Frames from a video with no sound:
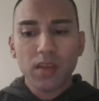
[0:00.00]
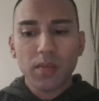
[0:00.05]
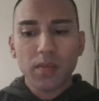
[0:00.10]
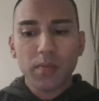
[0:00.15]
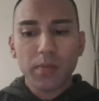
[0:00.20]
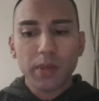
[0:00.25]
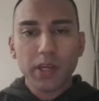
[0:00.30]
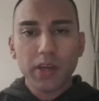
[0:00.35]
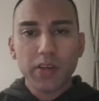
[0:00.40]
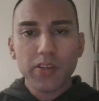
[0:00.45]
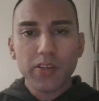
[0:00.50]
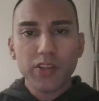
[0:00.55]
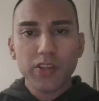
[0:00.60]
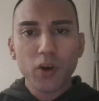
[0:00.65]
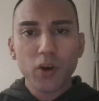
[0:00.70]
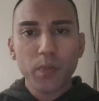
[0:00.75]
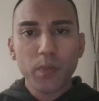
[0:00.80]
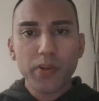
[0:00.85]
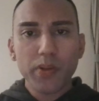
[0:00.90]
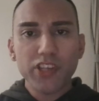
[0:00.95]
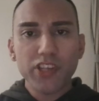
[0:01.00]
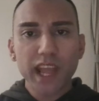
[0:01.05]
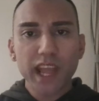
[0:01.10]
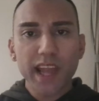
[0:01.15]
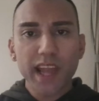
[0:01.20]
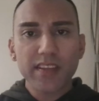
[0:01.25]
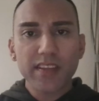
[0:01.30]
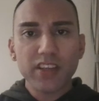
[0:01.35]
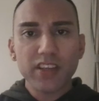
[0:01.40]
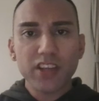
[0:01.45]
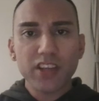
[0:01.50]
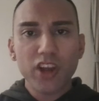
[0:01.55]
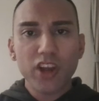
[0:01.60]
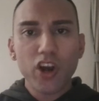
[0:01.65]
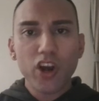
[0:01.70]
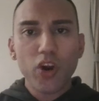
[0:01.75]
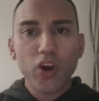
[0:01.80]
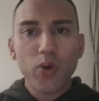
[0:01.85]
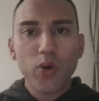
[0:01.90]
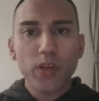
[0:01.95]
Because you're projecting your
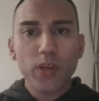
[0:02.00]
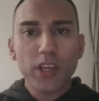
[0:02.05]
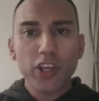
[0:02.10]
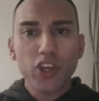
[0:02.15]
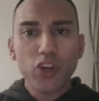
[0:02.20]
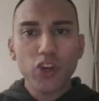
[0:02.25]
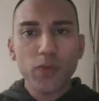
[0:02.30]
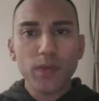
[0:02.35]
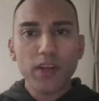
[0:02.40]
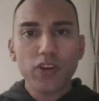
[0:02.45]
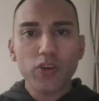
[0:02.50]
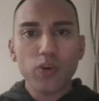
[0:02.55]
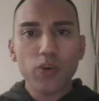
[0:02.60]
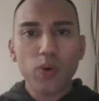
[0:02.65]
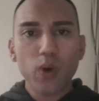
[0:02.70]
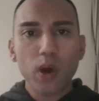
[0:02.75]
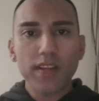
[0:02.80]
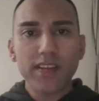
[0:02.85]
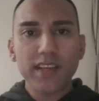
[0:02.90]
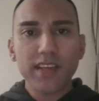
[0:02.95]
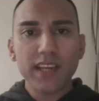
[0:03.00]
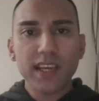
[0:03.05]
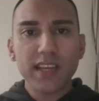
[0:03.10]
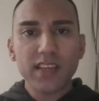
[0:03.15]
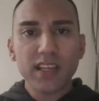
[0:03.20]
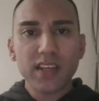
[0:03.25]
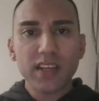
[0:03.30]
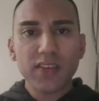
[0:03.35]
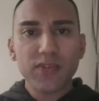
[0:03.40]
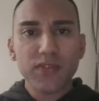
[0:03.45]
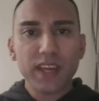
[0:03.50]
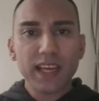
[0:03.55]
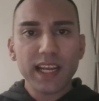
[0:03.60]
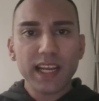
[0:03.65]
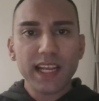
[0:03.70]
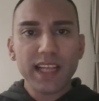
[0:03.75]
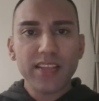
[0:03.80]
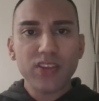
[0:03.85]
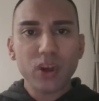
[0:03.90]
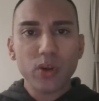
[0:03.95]
own human qualities and
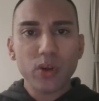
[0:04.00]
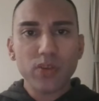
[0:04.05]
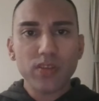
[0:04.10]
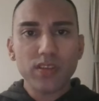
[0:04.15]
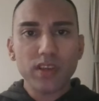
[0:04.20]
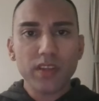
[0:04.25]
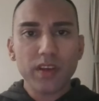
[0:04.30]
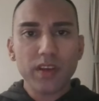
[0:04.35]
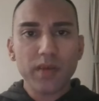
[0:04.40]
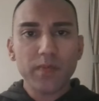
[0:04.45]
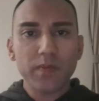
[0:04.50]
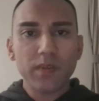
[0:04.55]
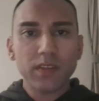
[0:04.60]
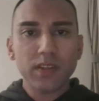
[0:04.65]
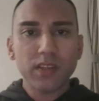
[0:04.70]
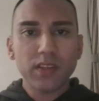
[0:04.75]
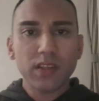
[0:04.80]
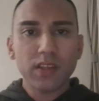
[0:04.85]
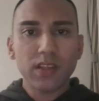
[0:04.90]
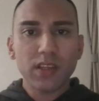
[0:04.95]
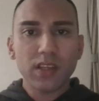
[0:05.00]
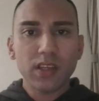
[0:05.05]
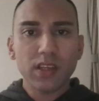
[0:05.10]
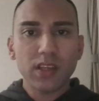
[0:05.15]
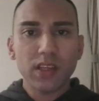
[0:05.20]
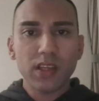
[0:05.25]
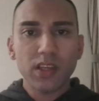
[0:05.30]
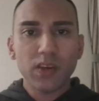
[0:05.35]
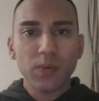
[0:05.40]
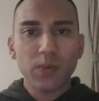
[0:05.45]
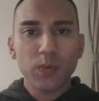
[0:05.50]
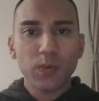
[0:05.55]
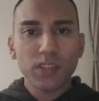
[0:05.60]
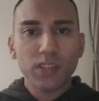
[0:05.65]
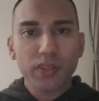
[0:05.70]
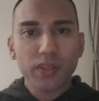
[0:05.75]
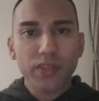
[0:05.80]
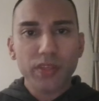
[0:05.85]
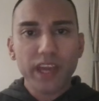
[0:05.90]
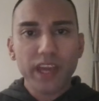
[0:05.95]
feelings onto them, which
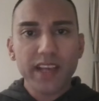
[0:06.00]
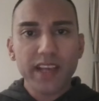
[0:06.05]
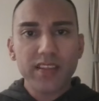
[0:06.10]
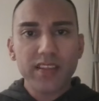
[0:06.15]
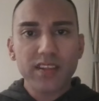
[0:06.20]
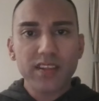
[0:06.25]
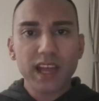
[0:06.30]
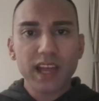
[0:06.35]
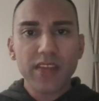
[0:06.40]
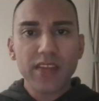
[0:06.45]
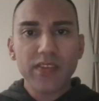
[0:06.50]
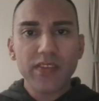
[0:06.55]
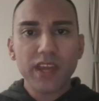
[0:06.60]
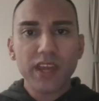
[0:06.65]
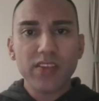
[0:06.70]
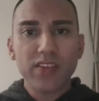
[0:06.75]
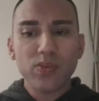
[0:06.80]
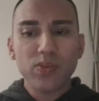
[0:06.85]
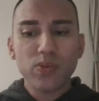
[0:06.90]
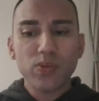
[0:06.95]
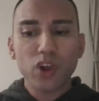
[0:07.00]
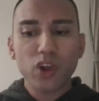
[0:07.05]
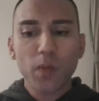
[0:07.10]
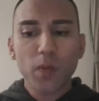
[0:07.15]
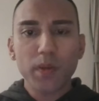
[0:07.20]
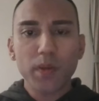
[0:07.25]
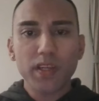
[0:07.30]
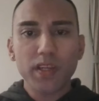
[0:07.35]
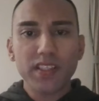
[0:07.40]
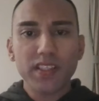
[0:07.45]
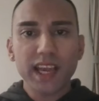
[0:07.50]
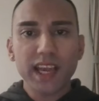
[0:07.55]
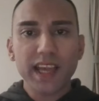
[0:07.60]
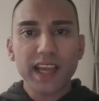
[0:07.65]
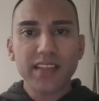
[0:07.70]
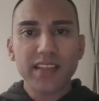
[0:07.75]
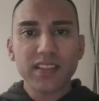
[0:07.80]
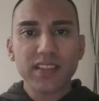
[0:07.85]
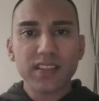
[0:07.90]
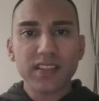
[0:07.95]
are things that they do not
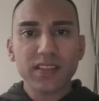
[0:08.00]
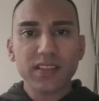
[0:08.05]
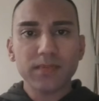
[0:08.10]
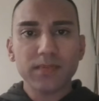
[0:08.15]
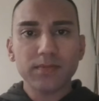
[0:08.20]
possess.